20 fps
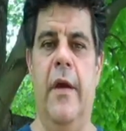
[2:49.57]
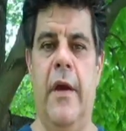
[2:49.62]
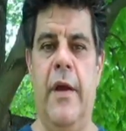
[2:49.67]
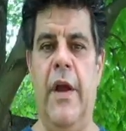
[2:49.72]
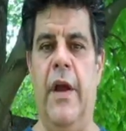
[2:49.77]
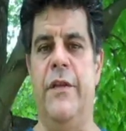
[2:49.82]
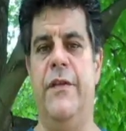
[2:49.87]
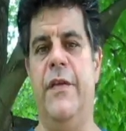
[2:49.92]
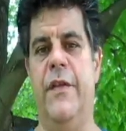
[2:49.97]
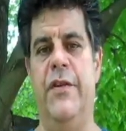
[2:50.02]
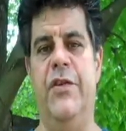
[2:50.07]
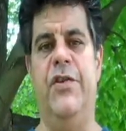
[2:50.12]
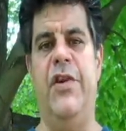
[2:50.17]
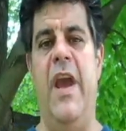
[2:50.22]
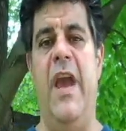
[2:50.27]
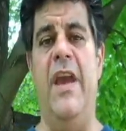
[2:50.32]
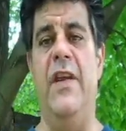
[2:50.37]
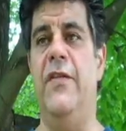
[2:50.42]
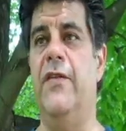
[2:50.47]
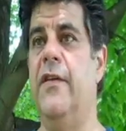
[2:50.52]
Cut to the
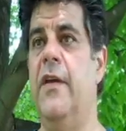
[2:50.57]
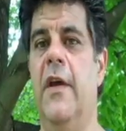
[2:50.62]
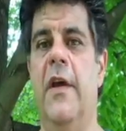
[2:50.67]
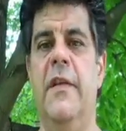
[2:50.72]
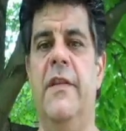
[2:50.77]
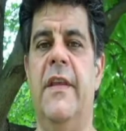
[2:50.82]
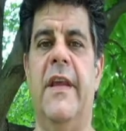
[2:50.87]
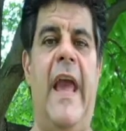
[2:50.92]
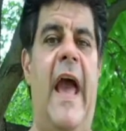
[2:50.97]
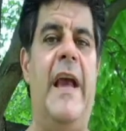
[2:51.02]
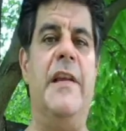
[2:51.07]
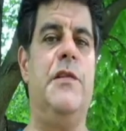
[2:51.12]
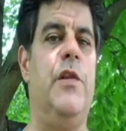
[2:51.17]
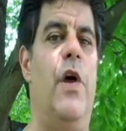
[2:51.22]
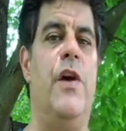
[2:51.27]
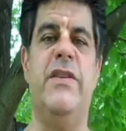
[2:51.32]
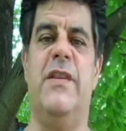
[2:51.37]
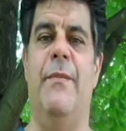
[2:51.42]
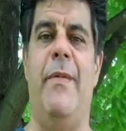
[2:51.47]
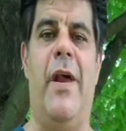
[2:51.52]
chase, the guy's
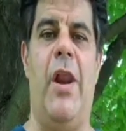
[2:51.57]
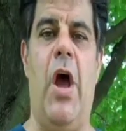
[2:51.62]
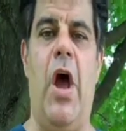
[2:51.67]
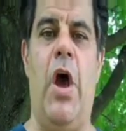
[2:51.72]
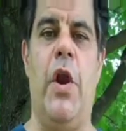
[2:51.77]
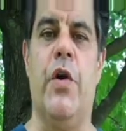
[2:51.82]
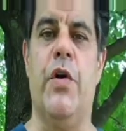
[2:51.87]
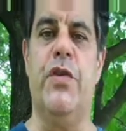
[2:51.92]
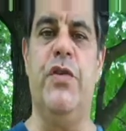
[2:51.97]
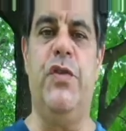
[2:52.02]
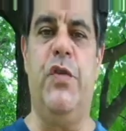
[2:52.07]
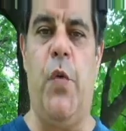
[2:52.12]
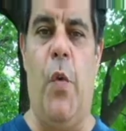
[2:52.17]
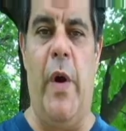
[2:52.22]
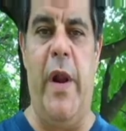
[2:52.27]
lost about 120